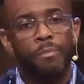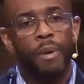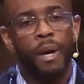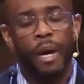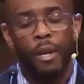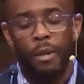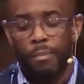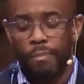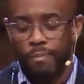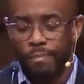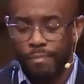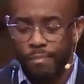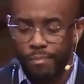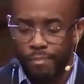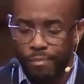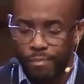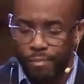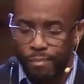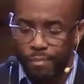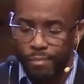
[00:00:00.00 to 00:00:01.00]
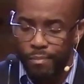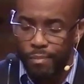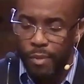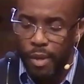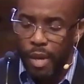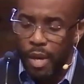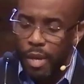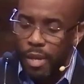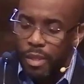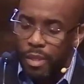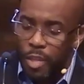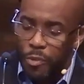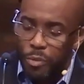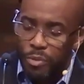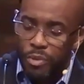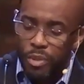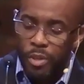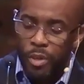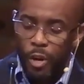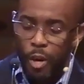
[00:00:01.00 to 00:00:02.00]
to bottom. This
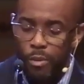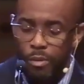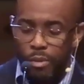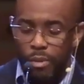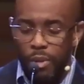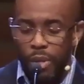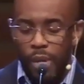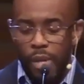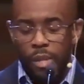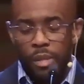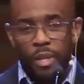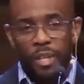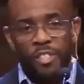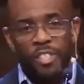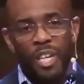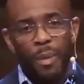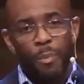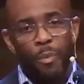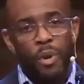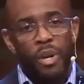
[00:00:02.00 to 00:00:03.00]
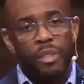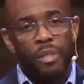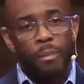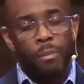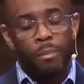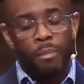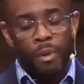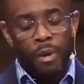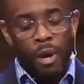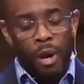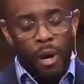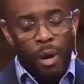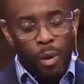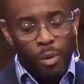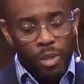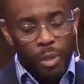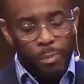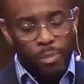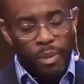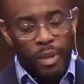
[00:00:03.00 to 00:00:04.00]
was the curtain that separated the
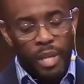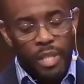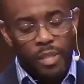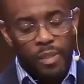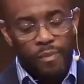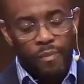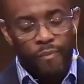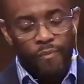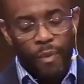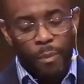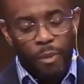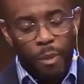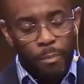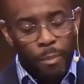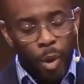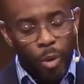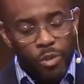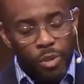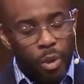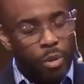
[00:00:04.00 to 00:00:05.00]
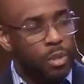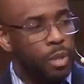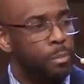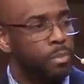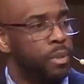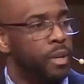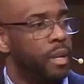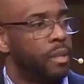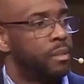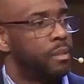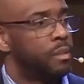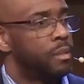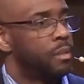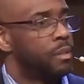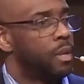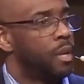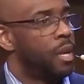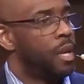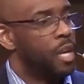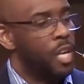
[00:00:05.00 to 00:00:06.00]
holy place from the most holy
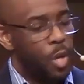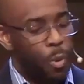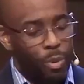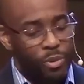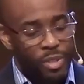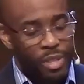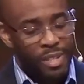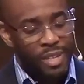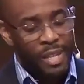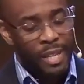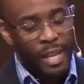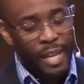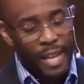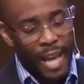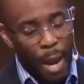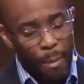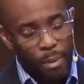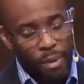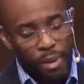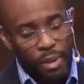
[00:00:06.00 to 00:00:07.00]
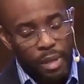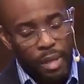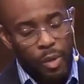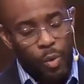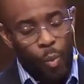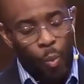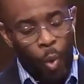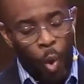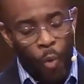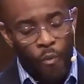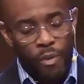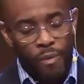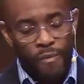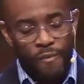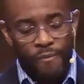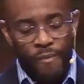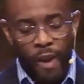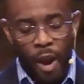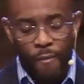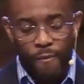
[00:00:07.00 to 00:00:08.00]
place. It was an elaborately
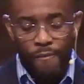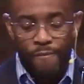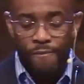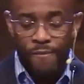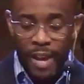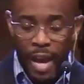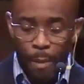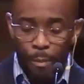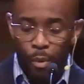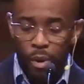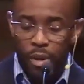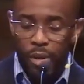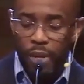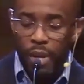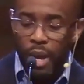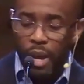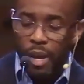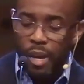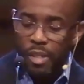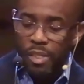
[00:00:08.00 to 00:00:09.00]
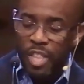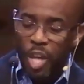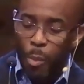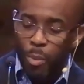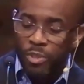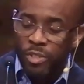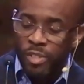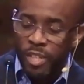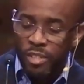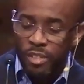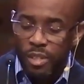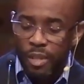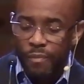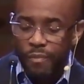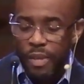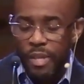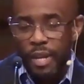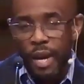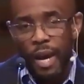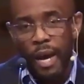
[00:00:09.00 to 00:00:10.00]
woven fabric that was 60
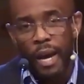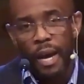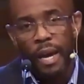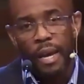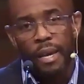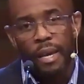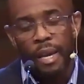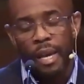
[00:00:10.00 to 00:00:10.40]
feet high